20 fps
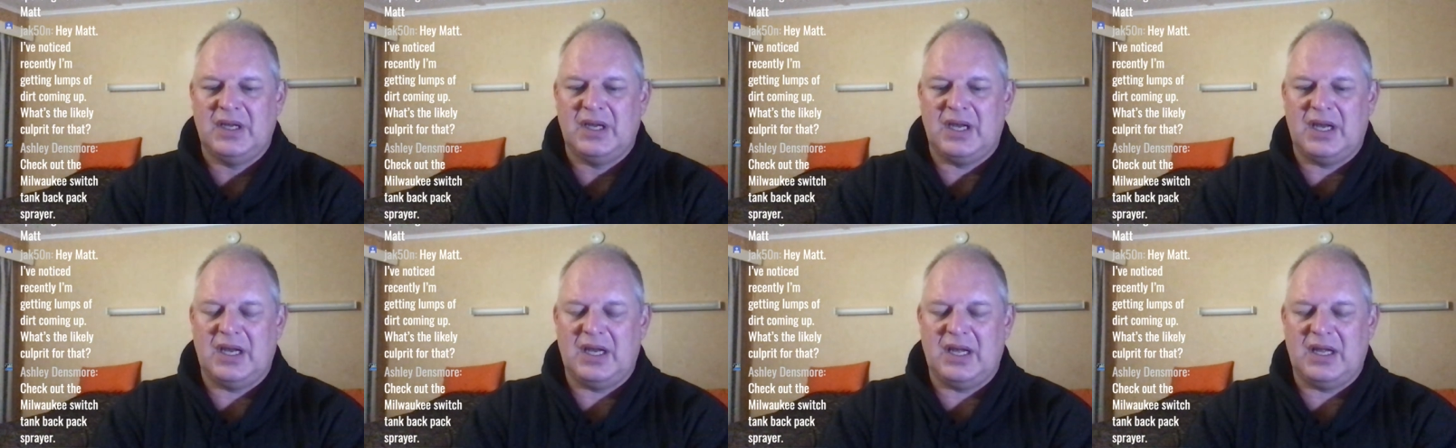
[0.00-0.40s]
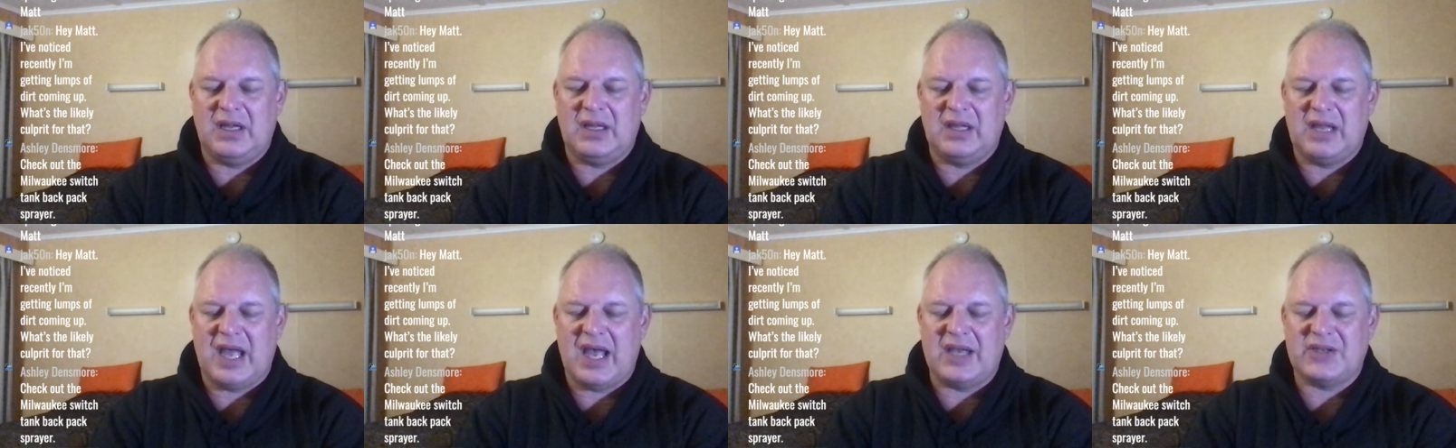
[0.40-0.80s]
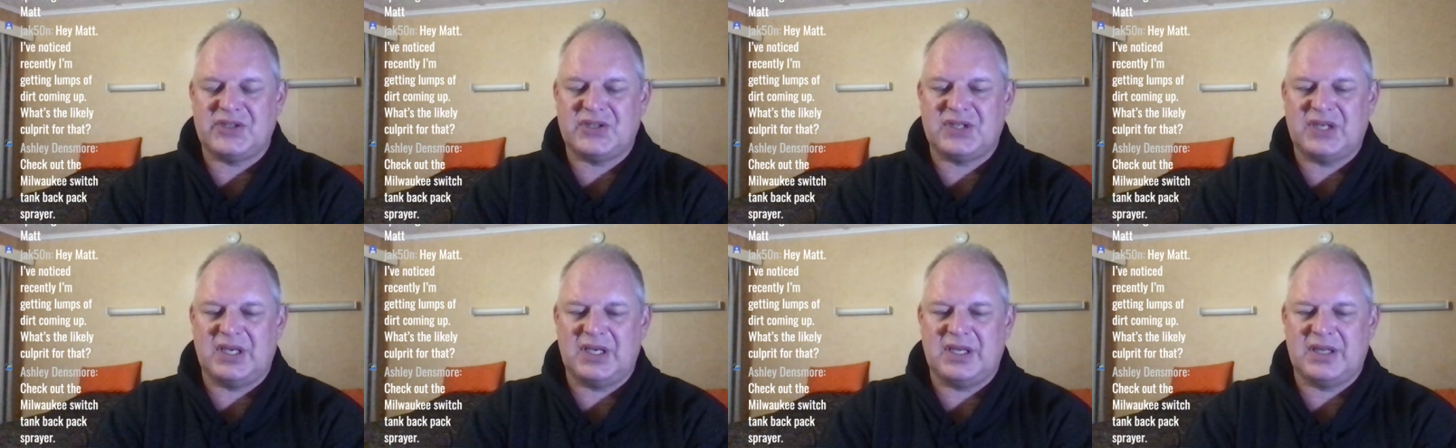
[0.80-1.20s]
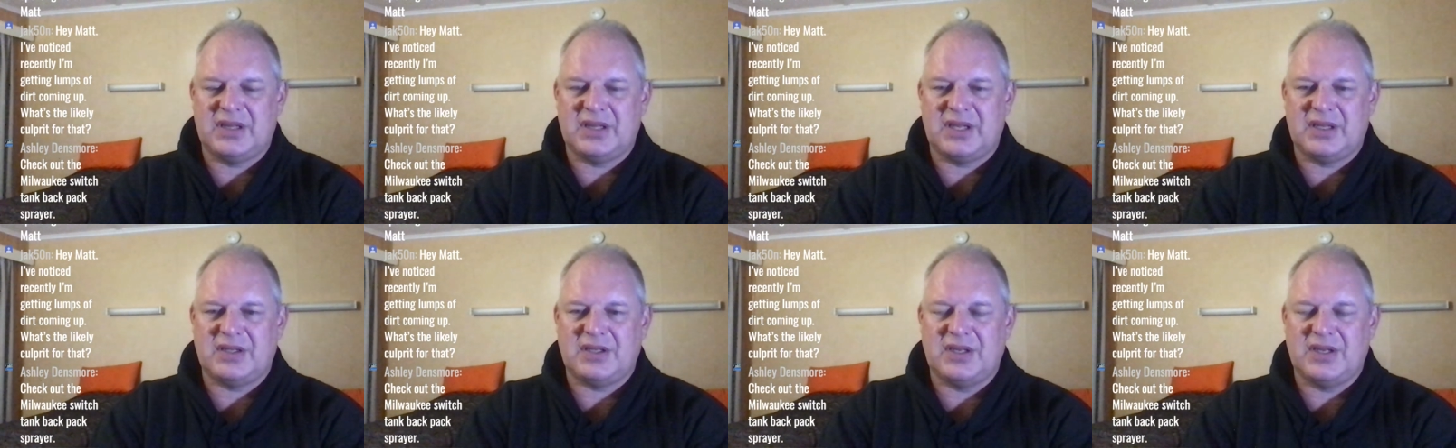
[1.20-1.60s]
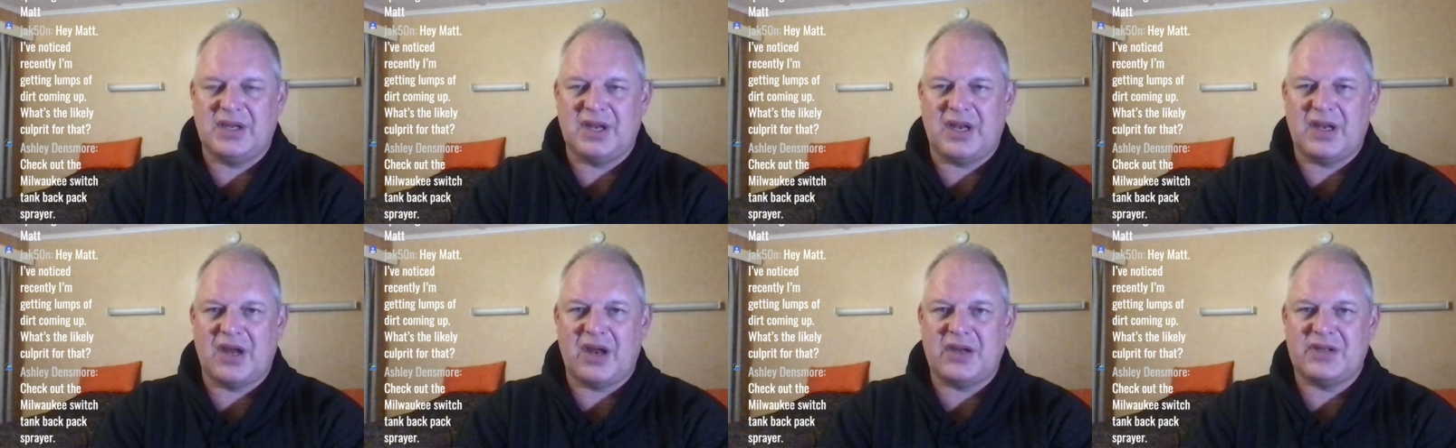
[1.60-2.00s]
last year that
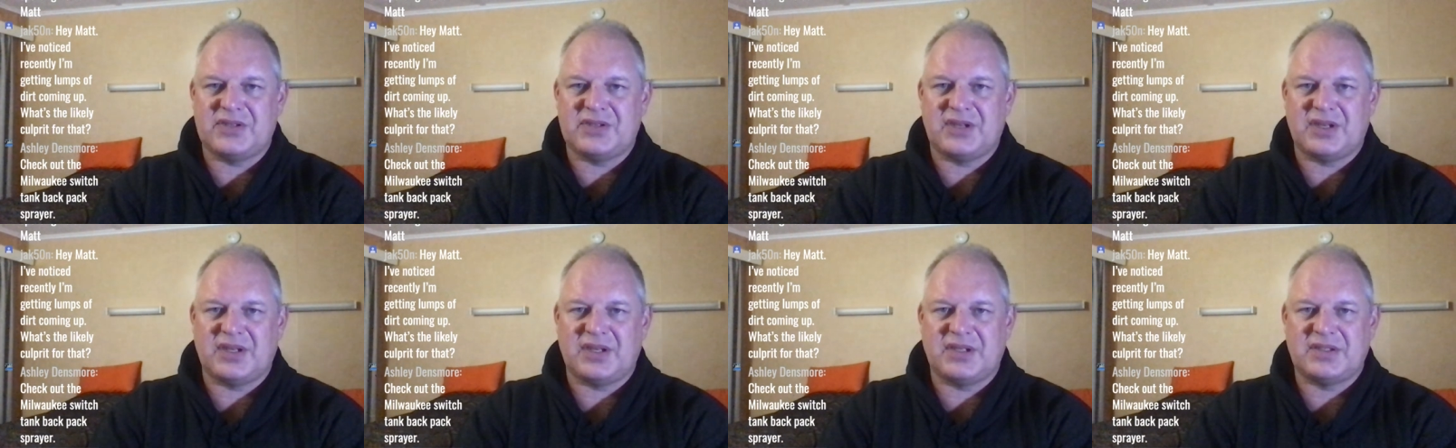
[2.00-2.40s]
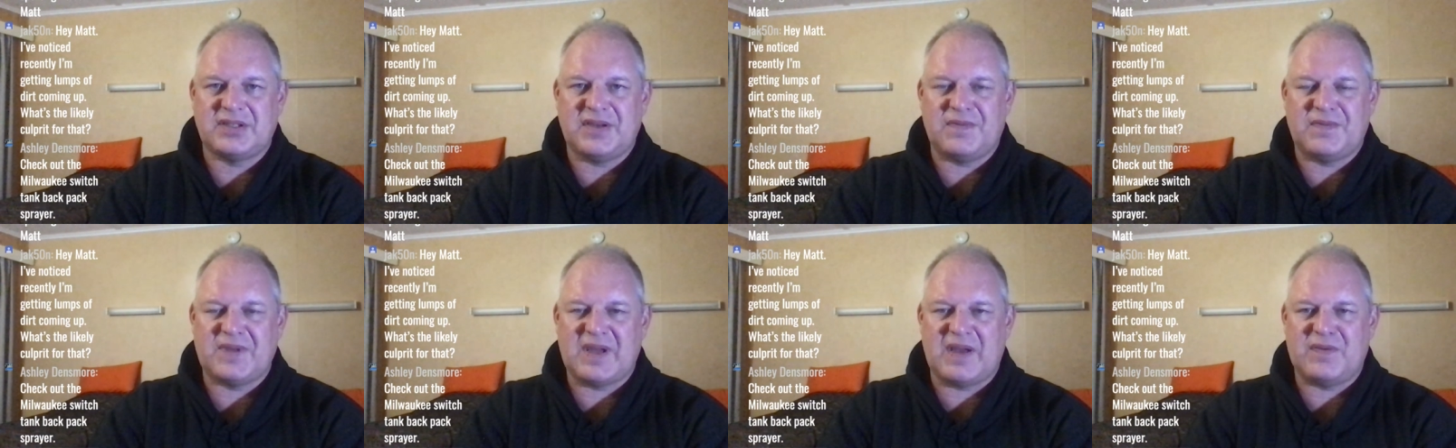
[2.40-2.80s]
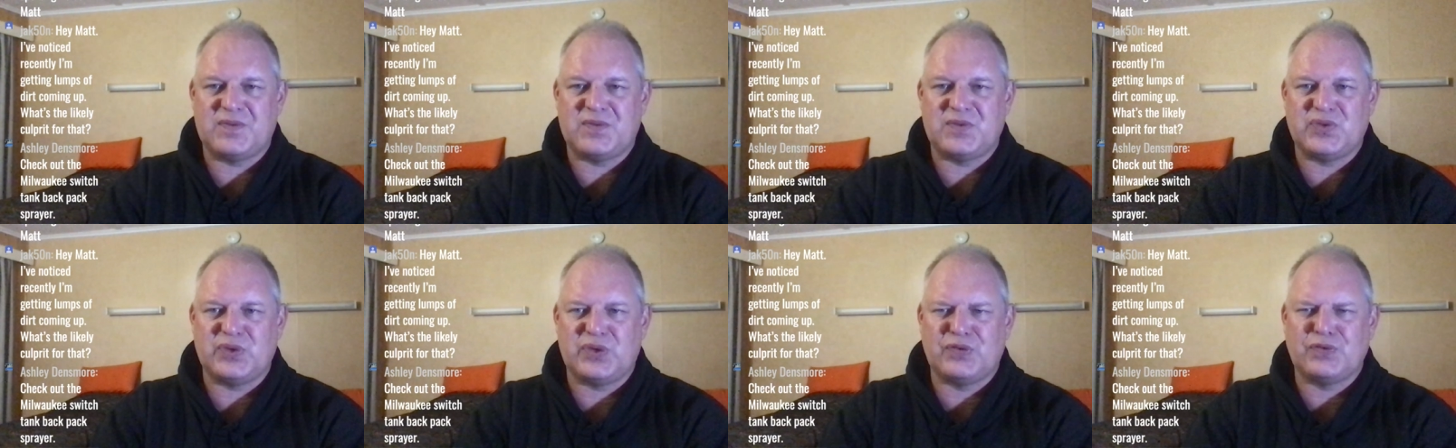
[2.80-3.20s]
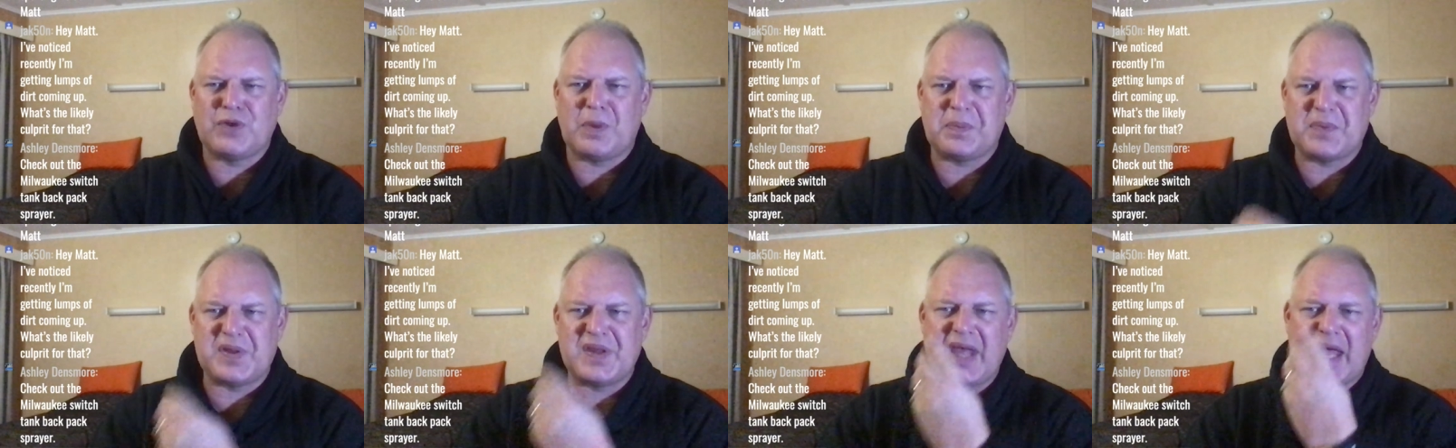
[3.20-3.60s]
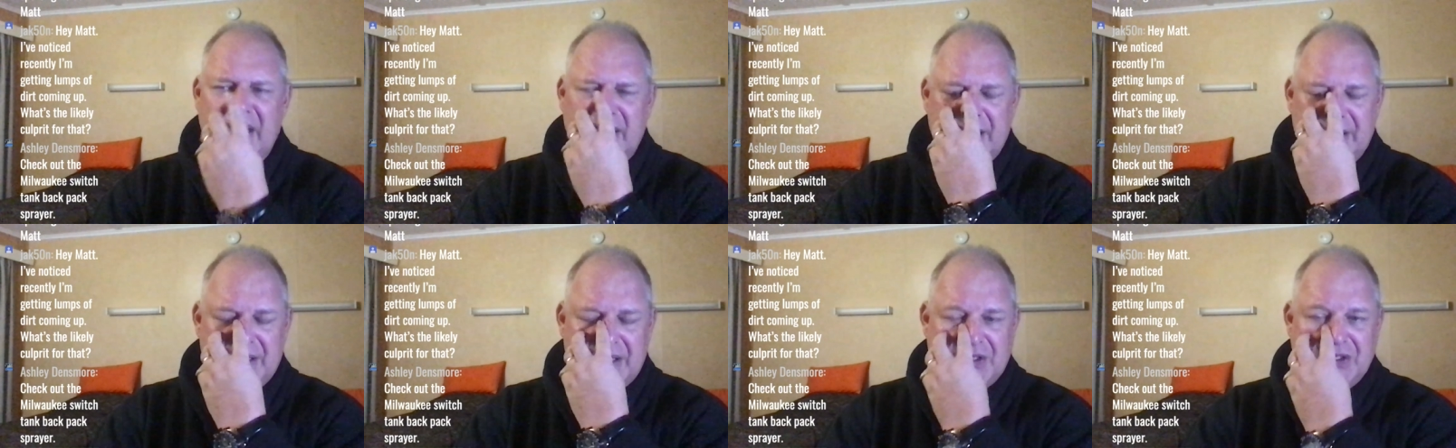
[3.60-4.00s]
noticed that the Tiff Tough sort of dropped in
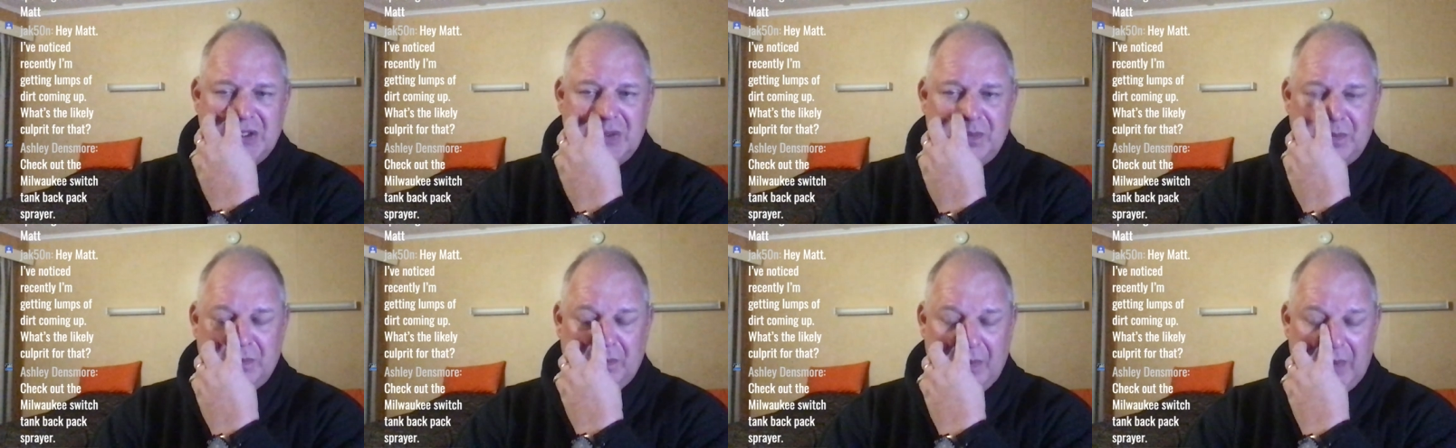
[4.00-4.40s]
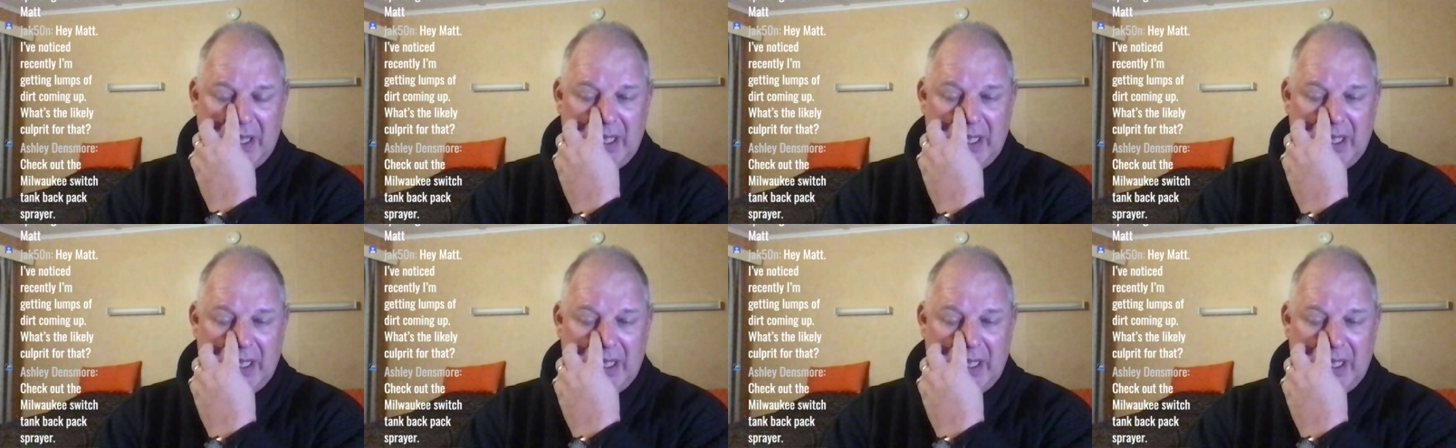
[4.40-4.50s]
that condition